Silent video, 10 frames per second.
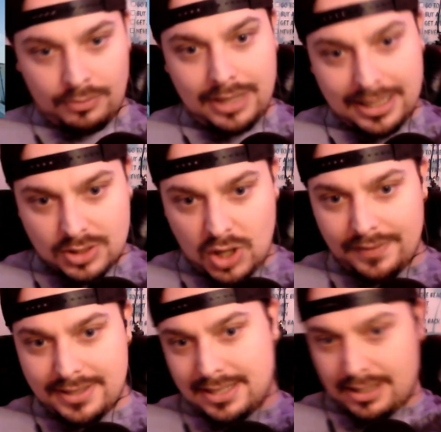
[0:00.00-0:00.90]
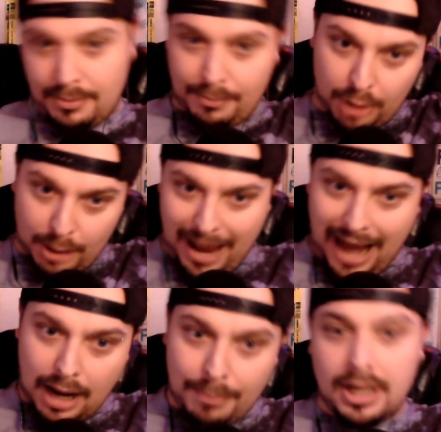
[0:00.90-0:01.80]
installed the system, put it
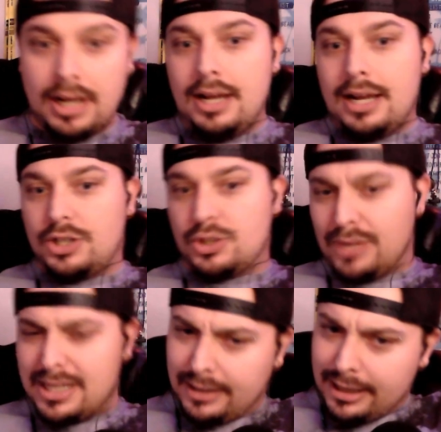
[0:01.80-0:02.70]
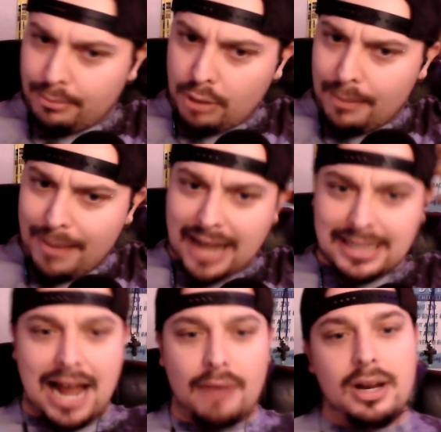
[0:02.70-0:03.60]
back up, and just recently they brought it back
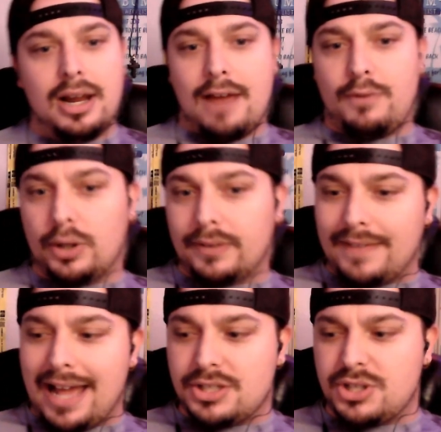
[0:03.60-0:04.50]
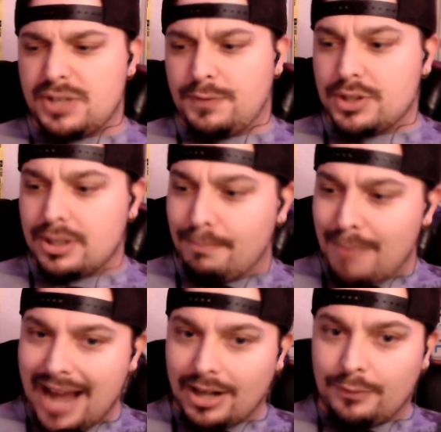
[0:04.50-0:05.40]
down. I've heard that that's just for some
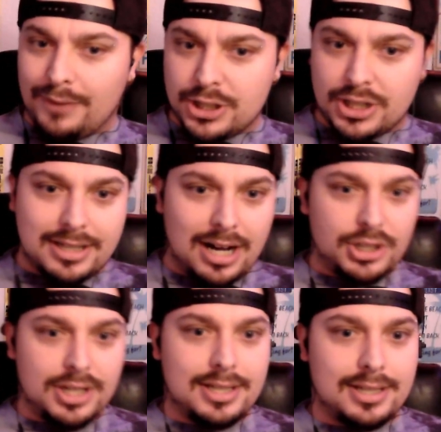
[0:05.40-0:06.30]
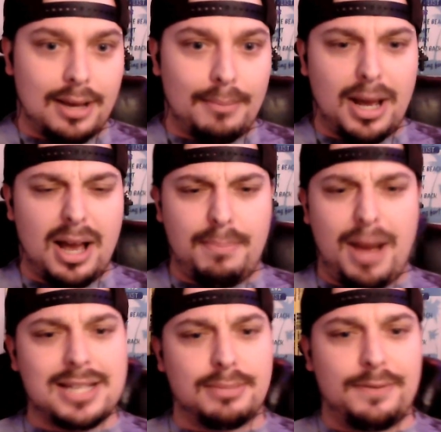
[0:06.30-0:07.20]
minor finishing touches, some
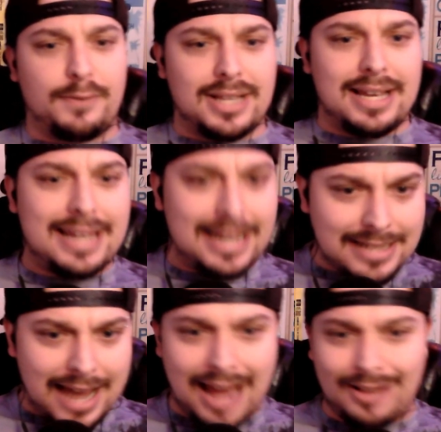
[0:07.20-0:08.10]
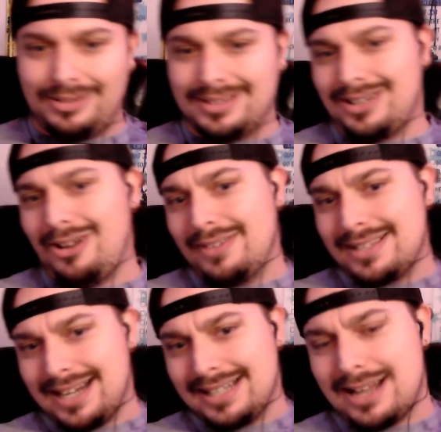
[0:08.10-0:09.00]
possibly for the heat tiles and all this
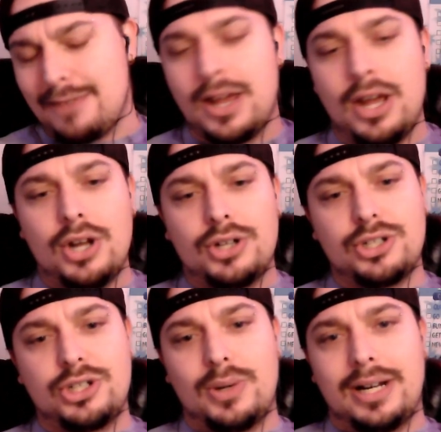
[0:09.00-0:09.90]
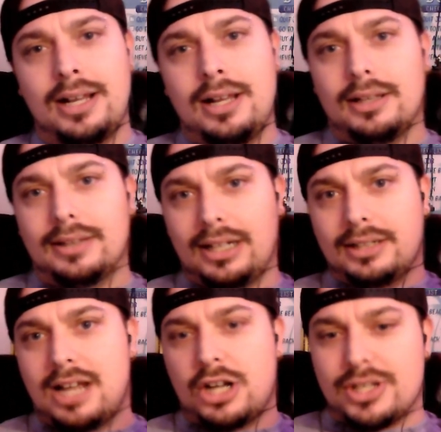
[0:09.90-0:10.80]
kind of stuff, just doing little
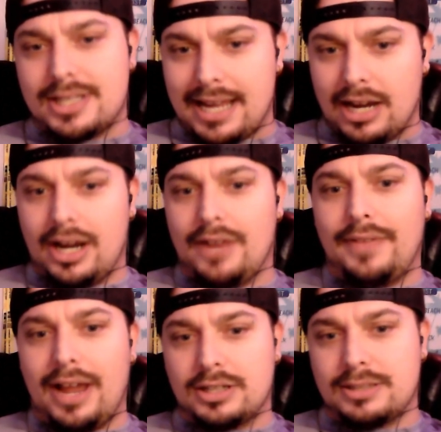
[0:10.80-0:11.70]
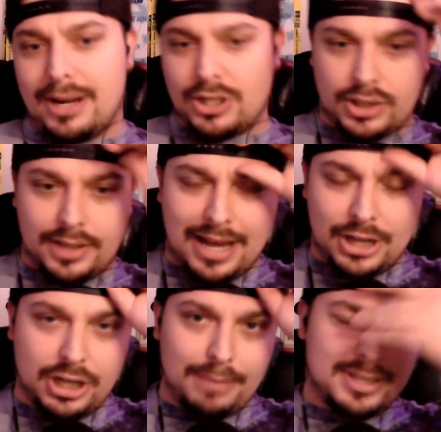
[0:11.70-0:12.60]
touches here and there to make sure that that
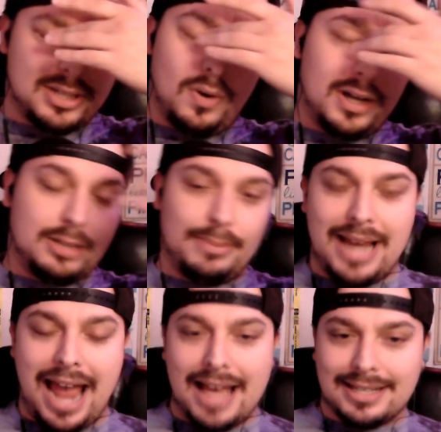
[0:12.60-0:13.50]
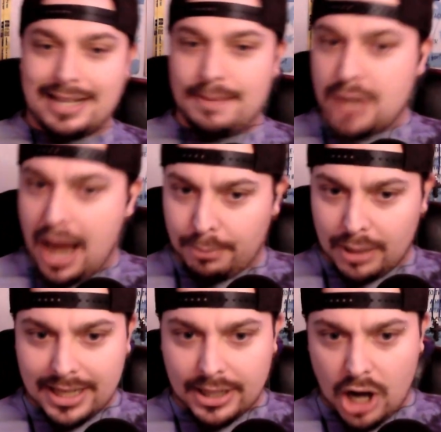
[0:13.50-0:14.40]
ship is going to be as tip-top
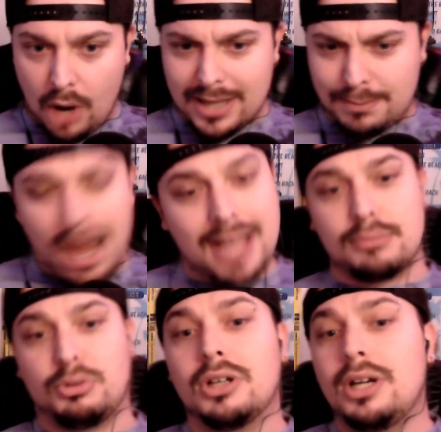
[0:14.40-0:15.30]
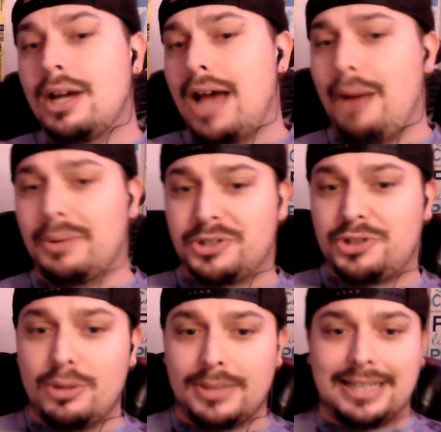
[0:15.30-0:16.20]
ready to go as possible. I would
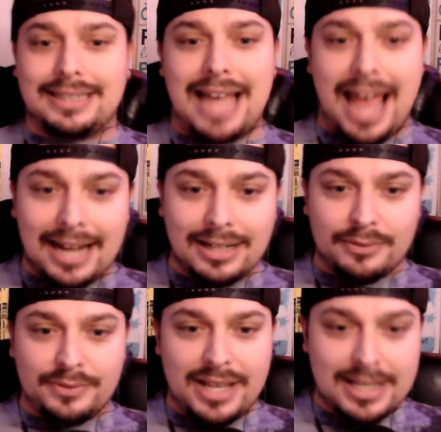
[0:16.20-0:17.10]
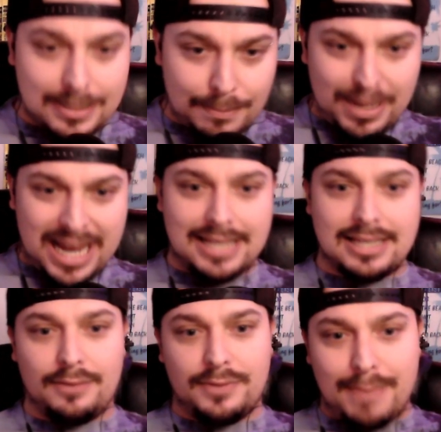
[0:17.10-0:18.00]
assume that at the end of this piece
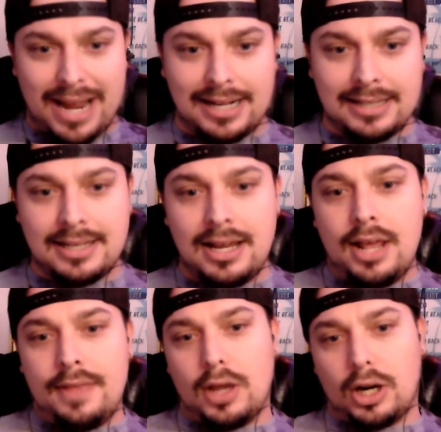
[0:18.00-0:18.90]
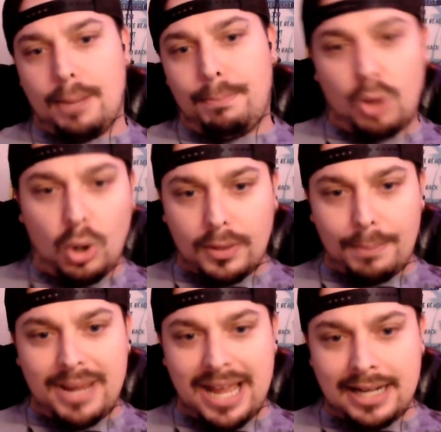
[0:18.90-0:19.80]
of the maintenance, they're going to pull the
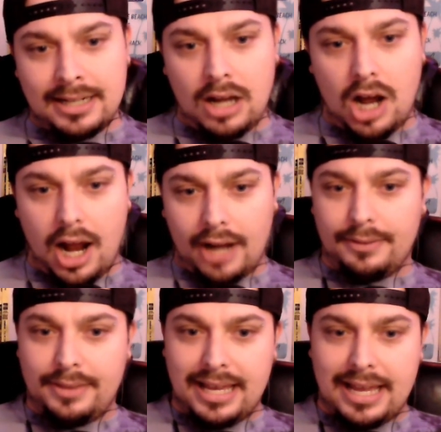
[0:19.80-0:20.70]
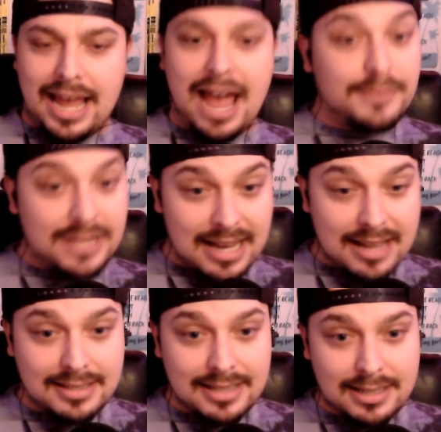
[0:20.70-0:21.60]
pin on the FTS
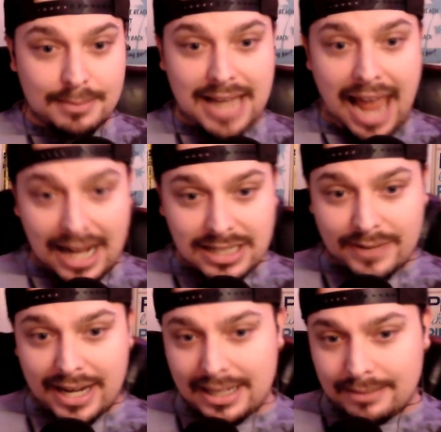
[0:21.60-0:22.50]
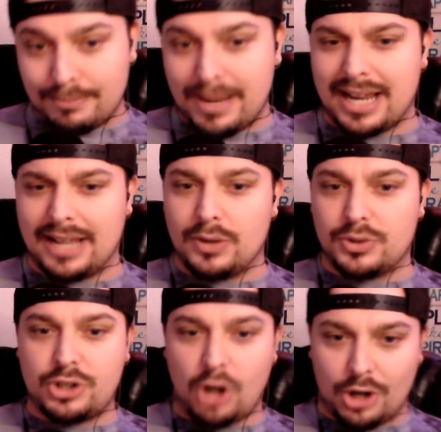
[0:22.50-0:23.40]
system to activate it, making those
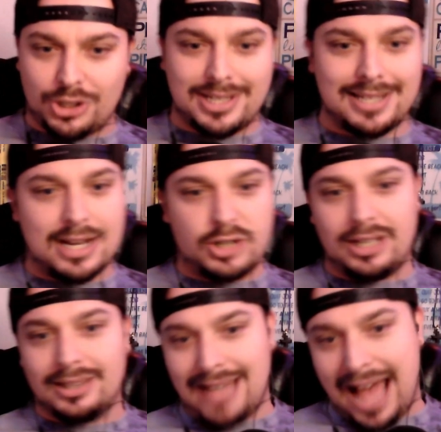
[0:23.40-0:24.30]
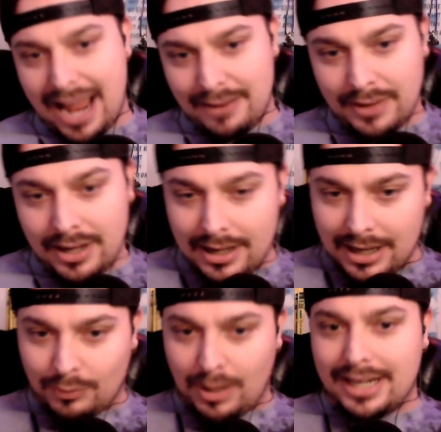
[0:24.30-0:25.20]
charges essentially live
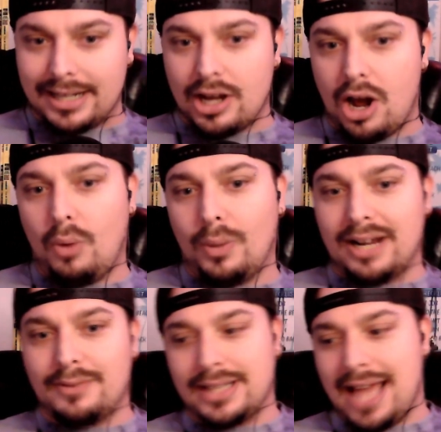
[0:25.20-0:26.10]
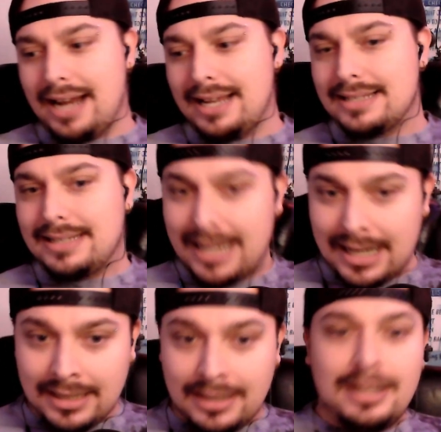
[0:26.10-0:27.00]
and ready to go whenever that is
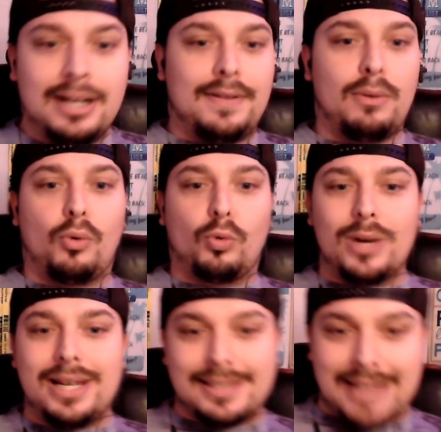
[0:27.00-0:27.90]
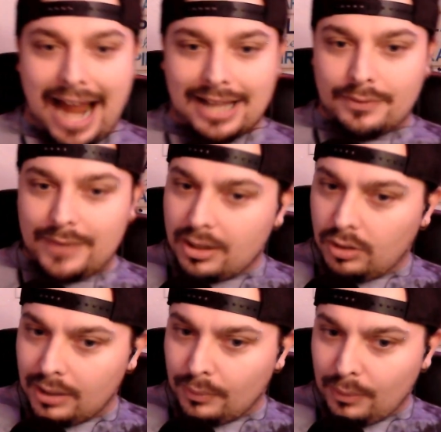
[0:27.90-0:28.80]
needed. They will restack the
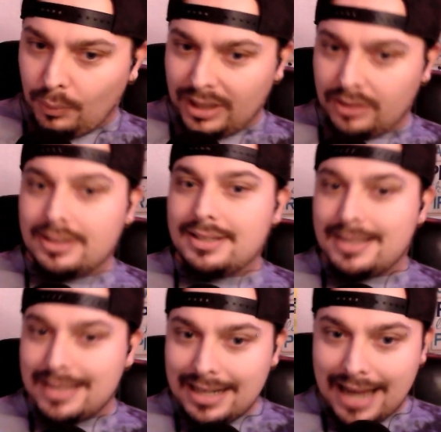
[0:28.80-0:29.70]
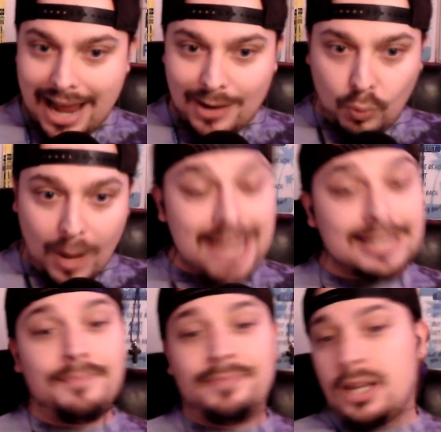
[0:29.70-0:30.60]
vehicle, and we will sit and wait.
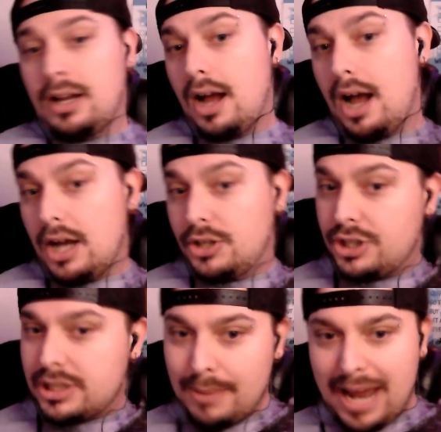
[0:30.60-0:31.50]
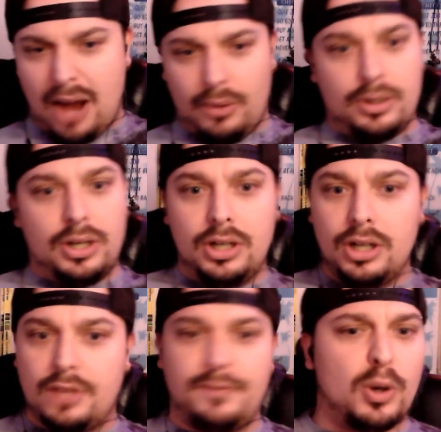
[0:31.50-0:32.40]
just about
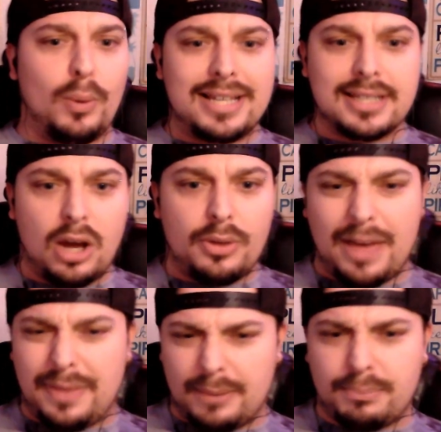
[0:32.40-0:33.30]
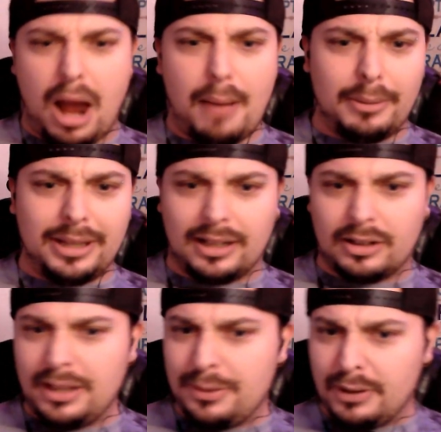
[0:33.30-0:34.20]
a few weeks ago, I think probably
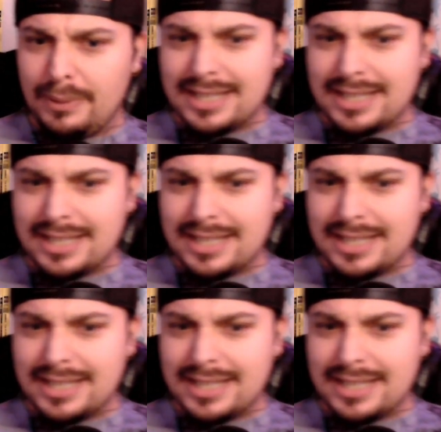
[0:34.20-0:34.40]
literally 3 weeks